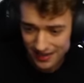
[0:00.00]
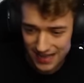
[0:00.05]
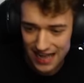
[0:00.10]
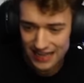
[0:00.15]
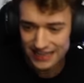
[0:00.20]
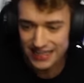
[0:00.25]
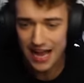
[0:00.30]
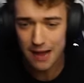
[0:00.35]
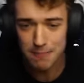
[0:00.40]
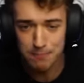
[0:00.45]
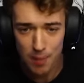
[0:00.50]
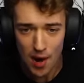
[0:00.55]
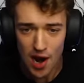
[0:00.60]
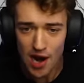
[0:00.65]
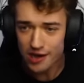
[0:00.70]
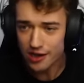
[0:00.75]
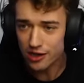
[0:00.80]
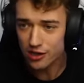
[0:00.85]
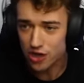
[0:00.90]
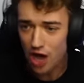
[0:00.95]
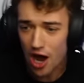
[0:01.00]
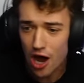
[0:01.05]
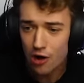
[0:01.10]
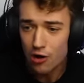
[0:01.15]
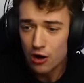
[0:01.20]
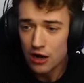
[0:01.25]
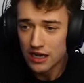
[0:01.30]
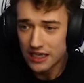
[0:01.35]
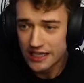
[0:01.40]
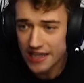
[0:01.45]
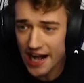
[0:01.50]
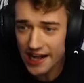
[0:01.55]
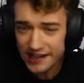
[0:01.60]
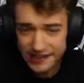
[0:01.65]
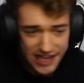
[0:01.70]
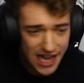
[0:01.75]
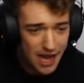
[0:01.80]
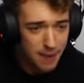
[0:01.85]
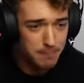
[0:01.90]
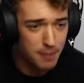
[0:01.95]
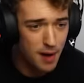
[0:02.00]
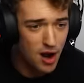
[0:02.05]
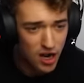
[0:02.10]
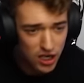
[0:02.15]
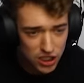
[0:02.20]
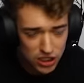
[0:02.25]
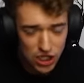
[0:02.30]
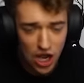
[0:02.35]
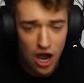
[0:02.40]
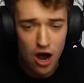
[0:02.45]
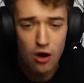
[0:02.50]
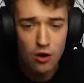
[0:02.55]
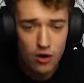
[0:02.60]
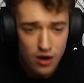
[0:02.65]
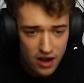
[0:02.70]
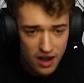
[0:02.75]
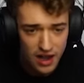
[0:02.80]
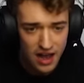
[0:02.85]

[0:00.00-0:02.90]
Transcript: Got that burger though. Got that burger though.